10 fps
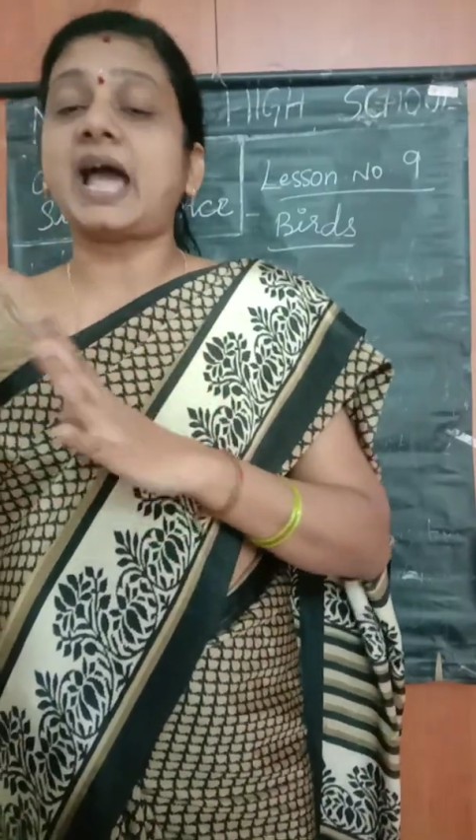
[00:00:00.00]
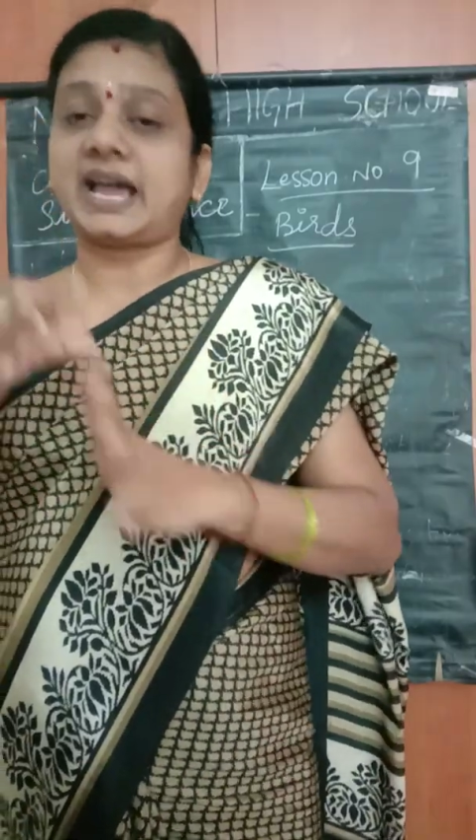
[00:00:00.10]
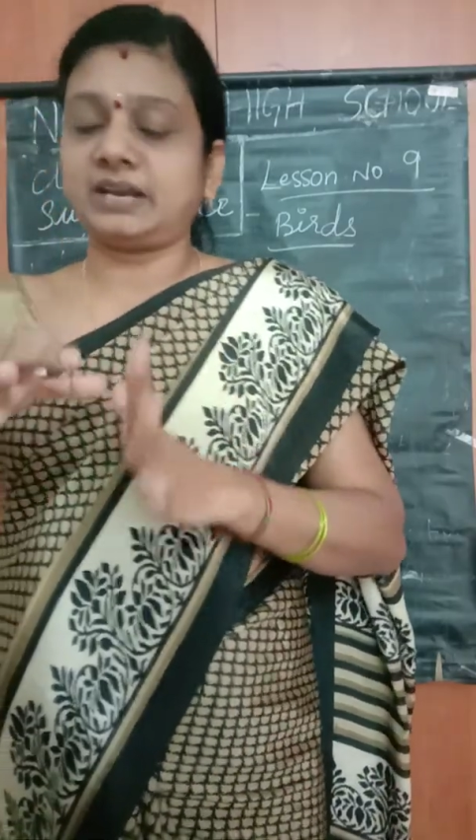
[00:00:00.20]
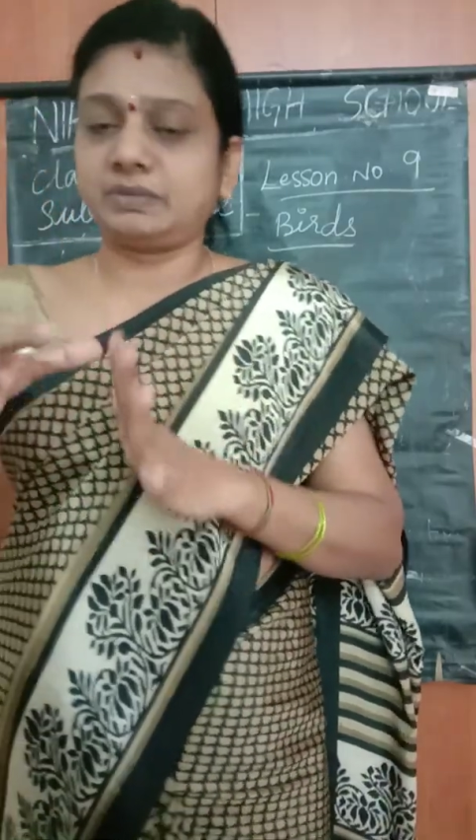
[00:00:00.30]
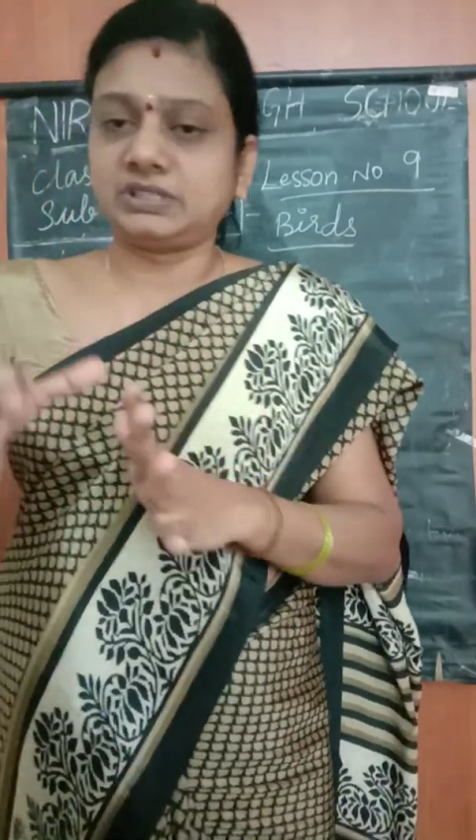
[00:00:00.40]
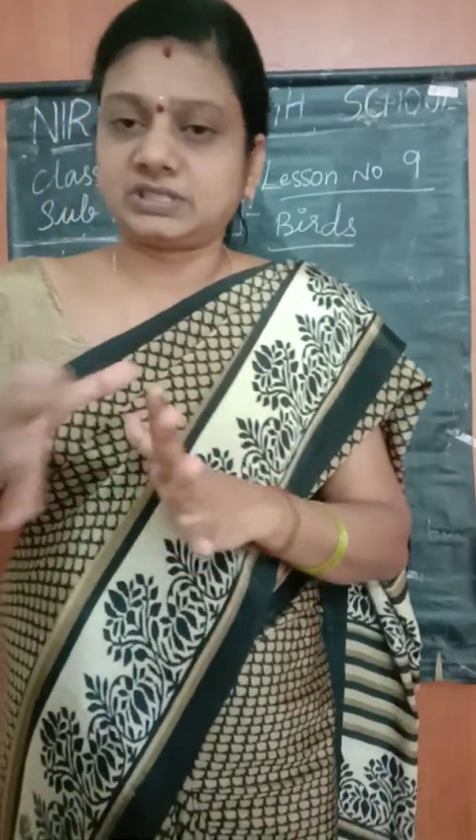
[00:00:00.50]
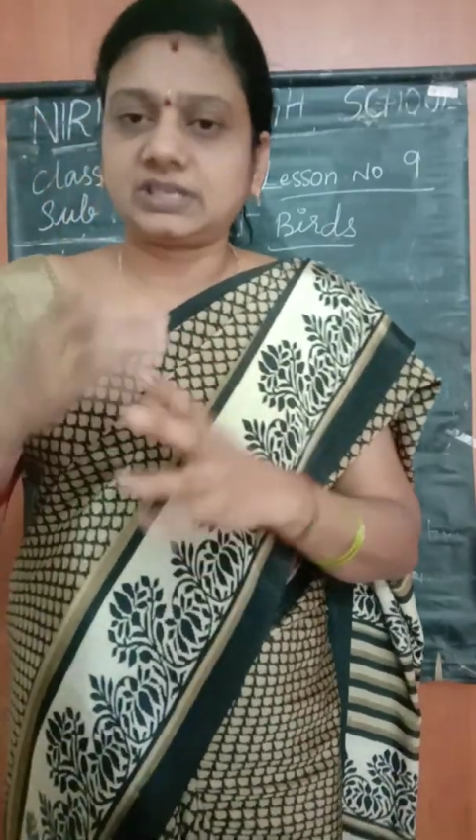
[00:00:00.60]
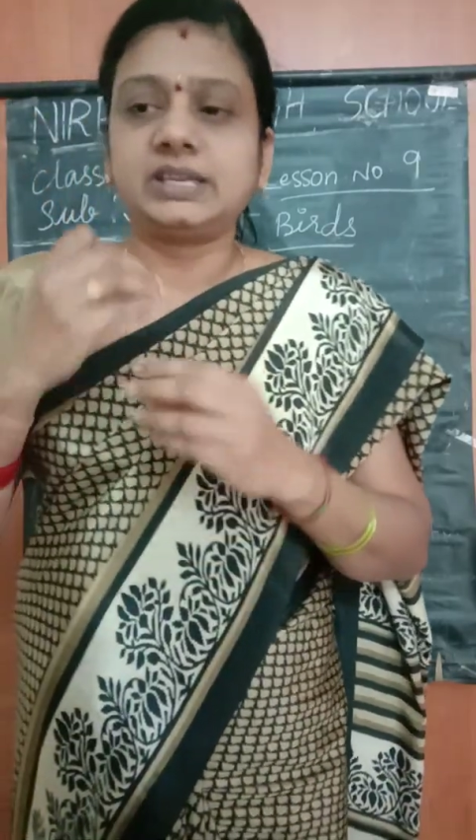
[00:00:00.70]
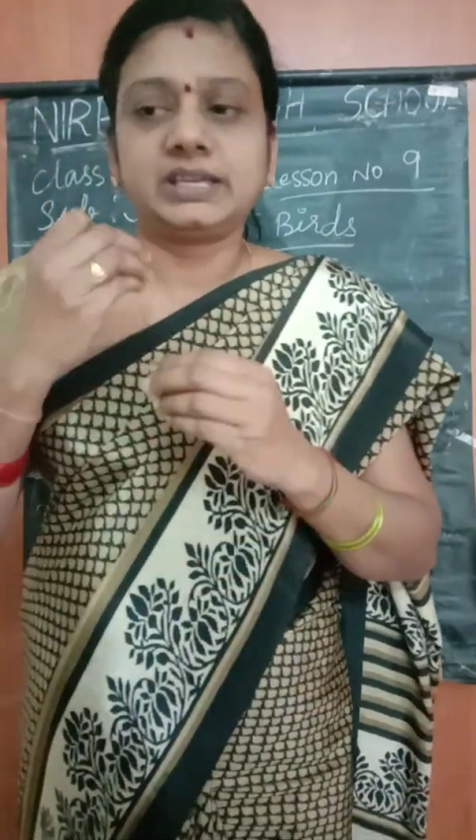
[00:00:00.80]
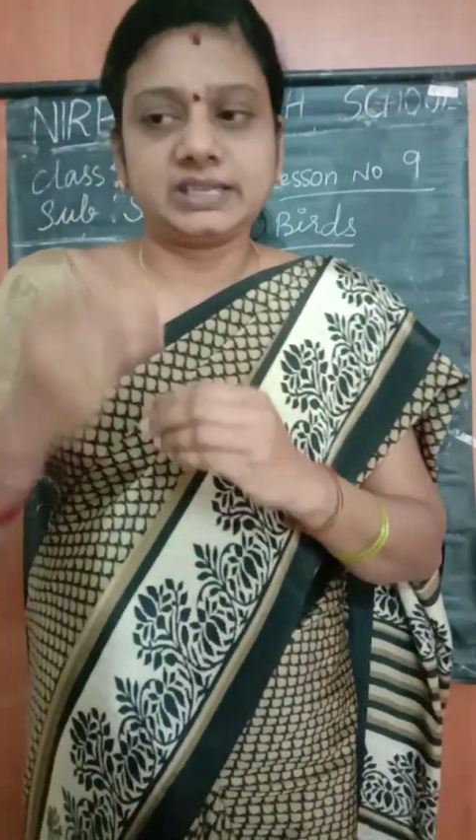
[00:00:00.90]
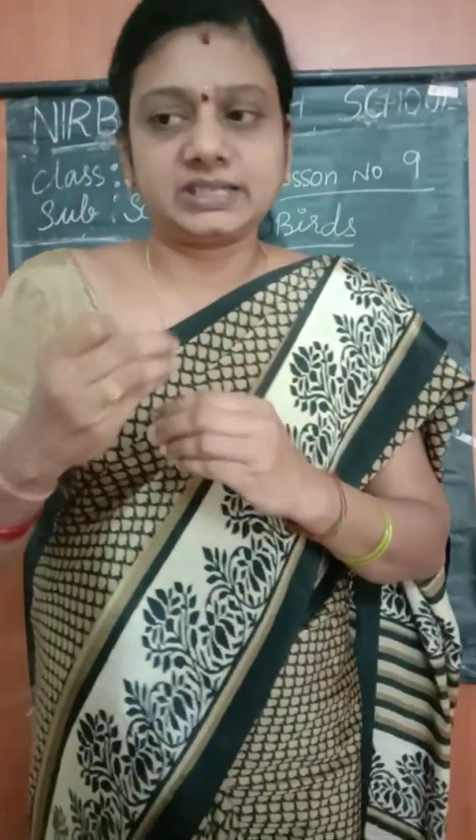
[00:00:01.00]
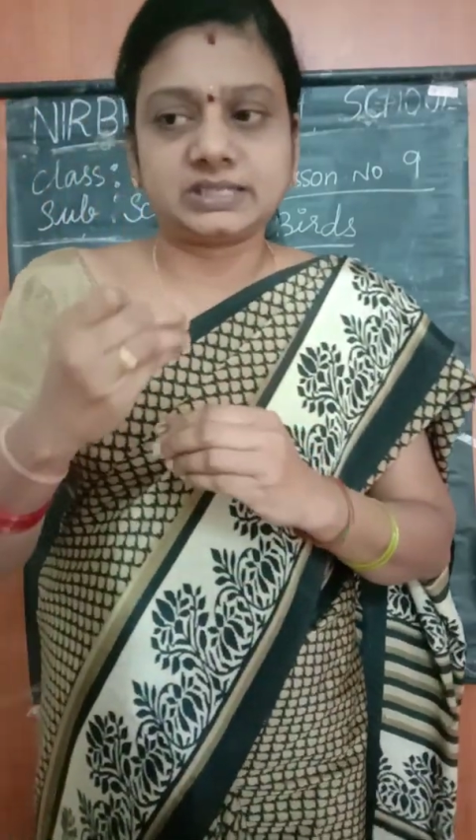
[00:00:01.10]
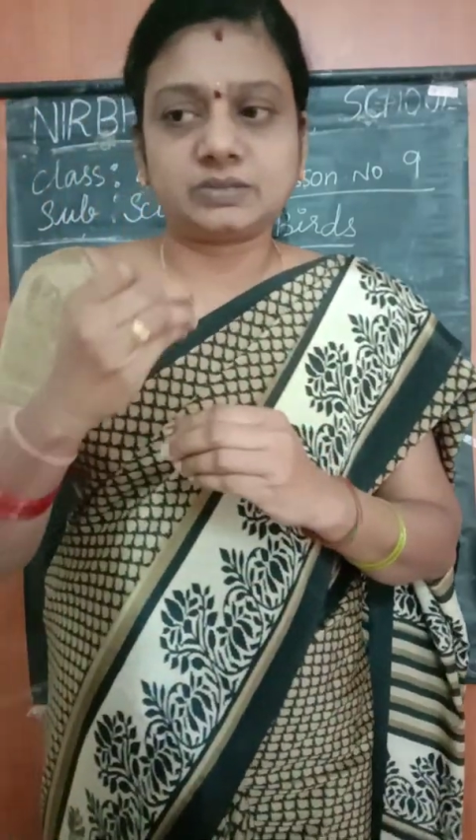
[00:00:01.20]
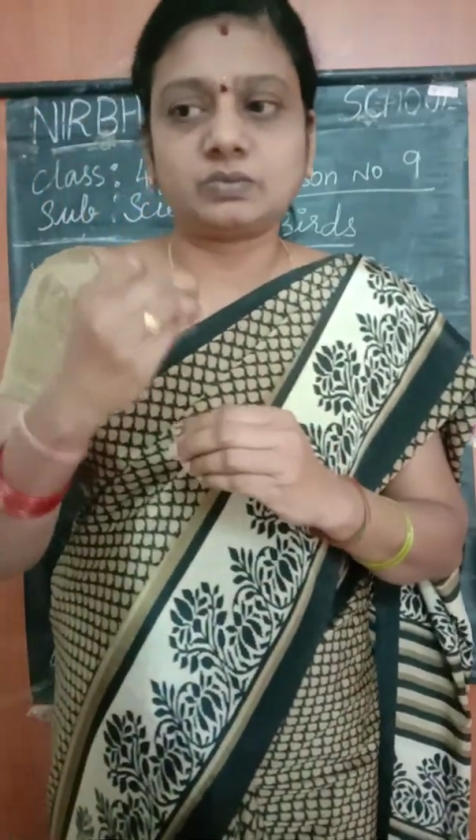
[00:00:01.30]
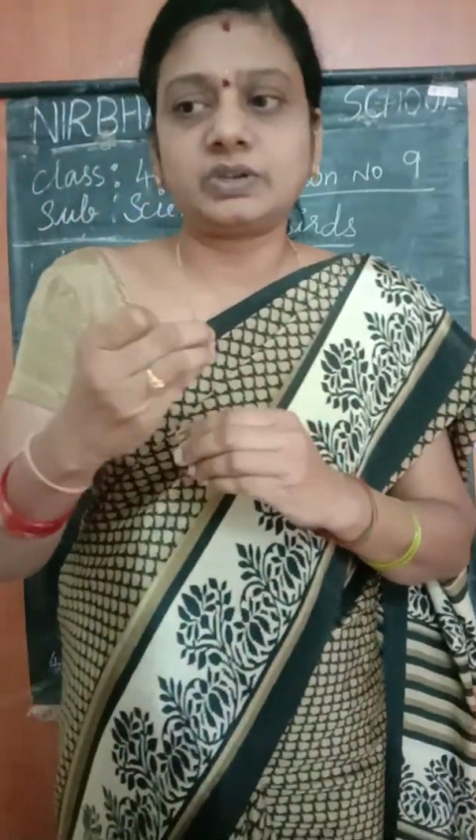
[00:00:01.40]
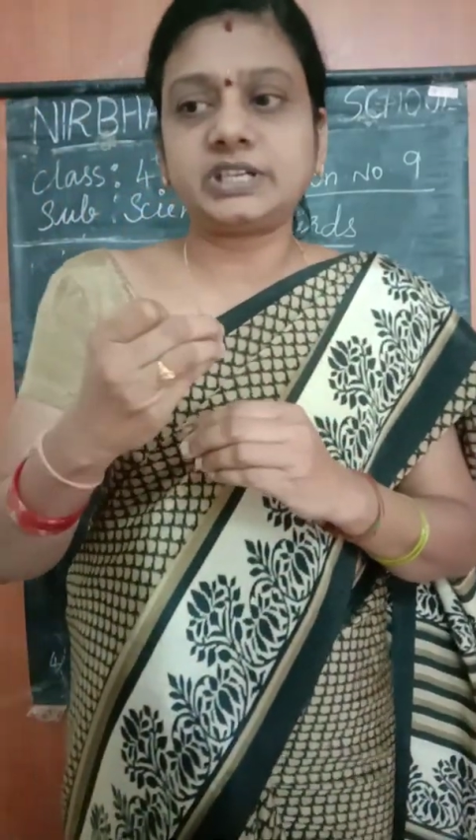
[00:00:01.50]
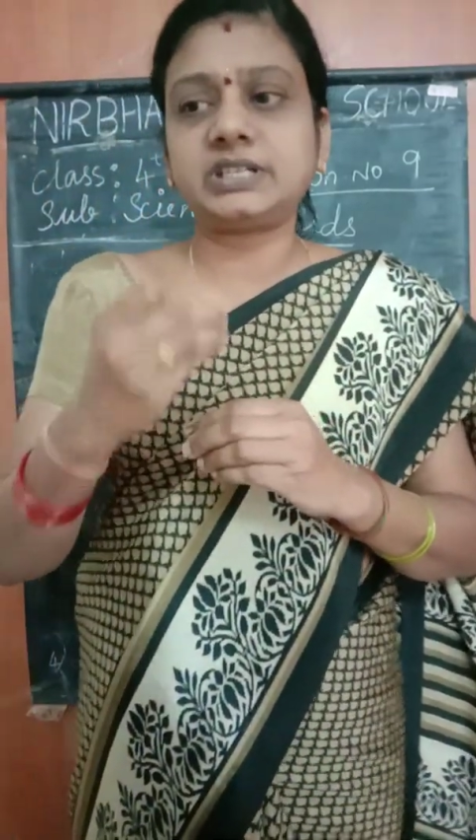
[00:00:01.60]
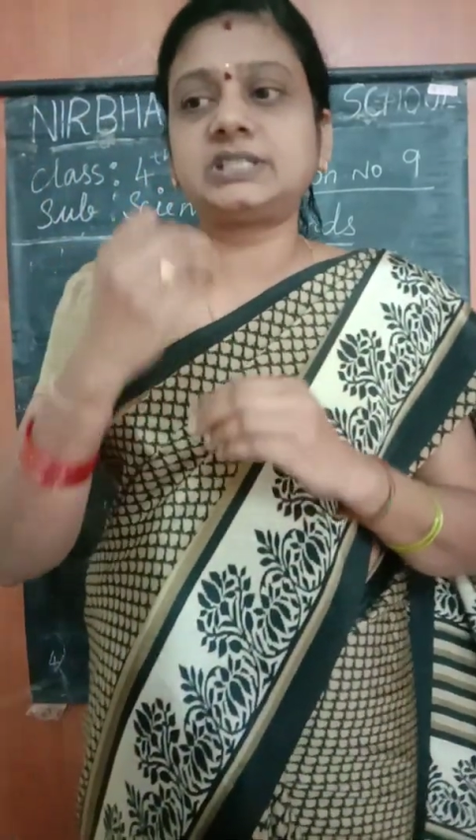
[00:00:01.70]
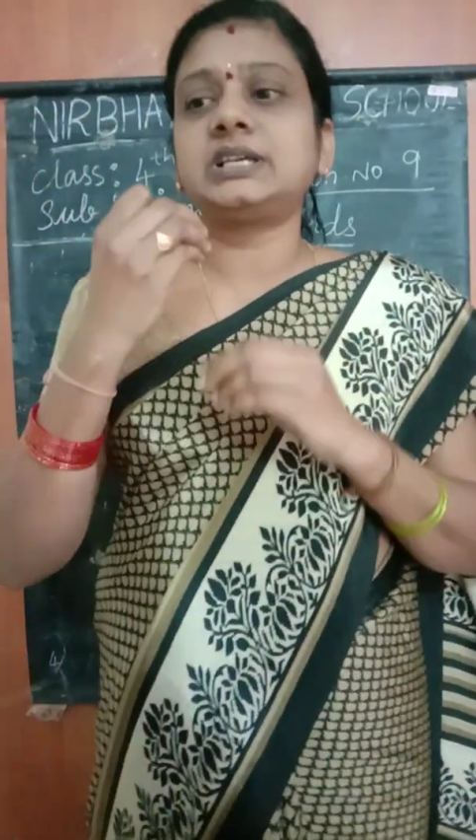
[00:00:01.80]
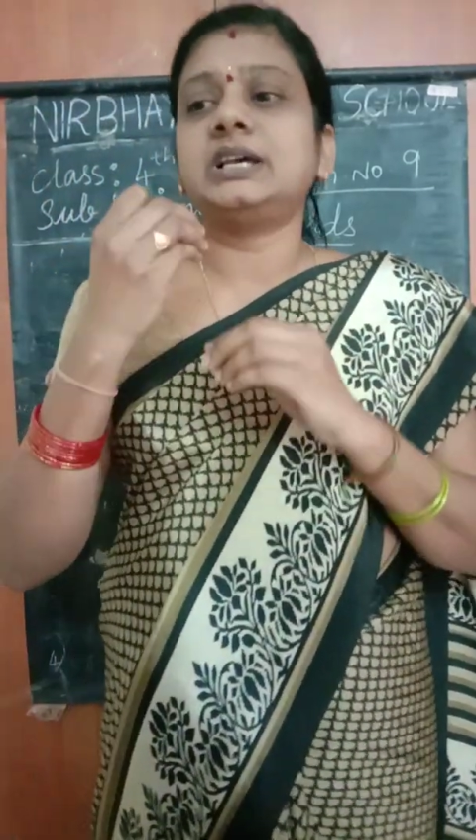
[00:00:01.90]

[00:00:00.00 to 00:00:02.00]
animals? Yes, what it is?